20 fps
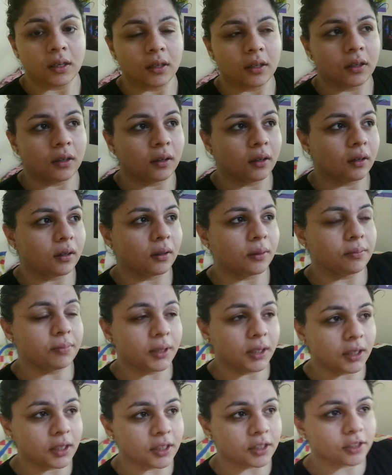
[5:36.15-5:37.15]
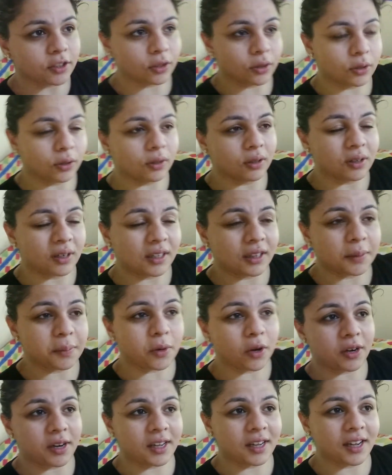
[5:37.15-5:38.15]
Um, so in the
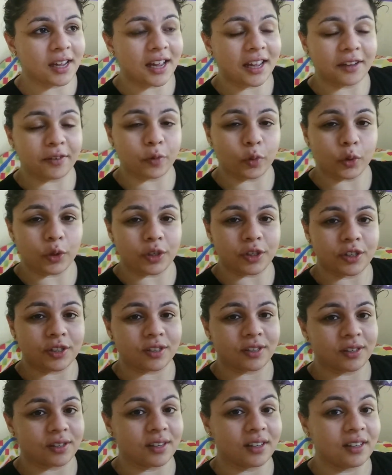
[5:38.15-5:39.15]
morning I was